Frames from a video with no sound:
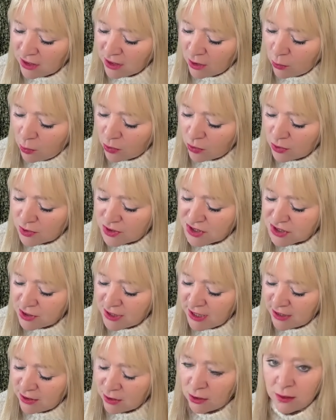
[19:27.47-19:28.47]
we're also
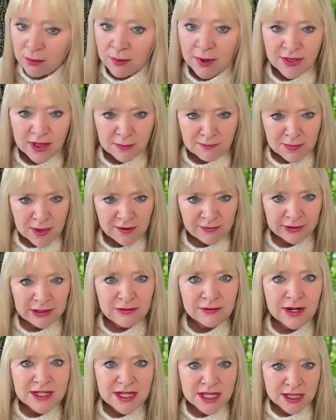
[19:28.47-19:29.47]
getting on, I think Beverly
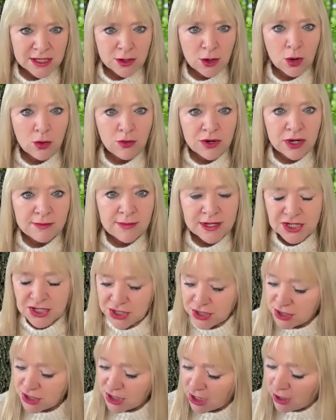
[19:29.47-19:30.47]
Rhodes, I think I already
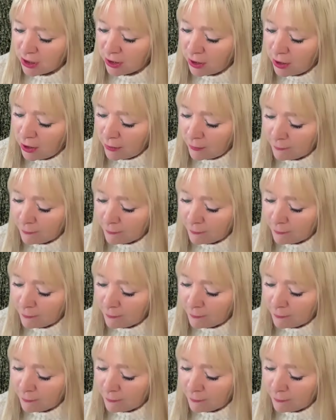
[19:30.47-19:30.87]
mentioned her,